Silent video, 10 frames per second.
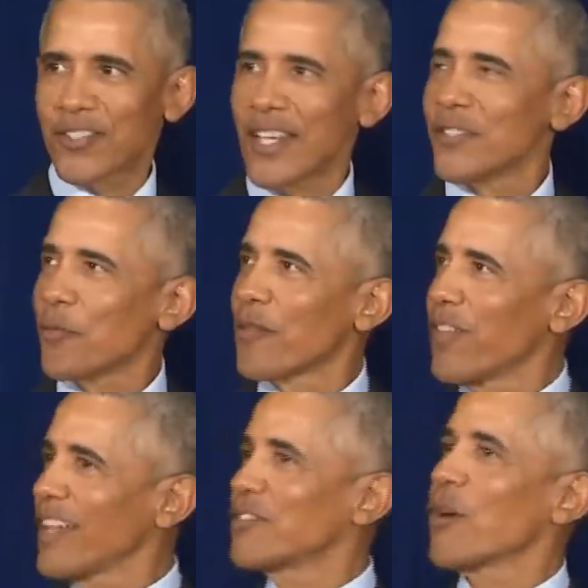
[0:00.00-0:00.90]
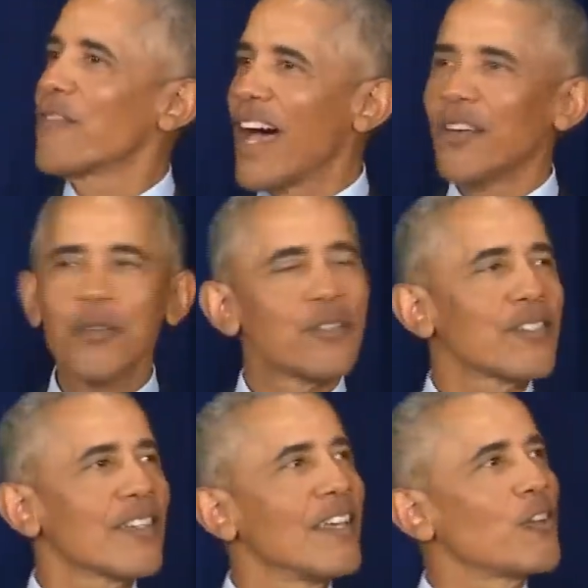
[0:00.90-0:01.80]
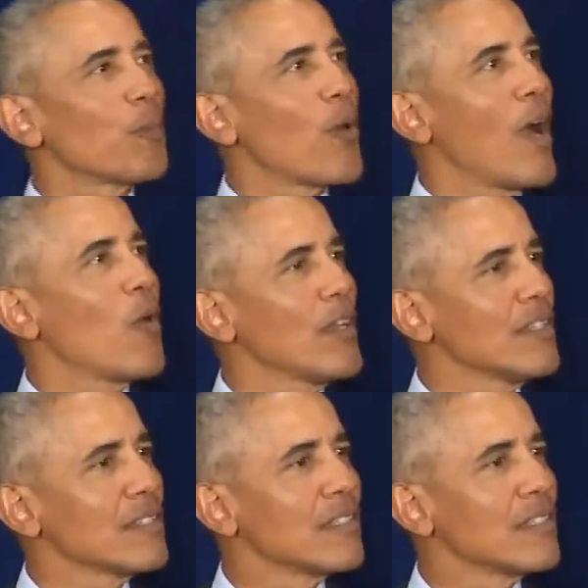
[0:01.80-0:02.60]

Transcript: doesn't reflect your values and your priorities?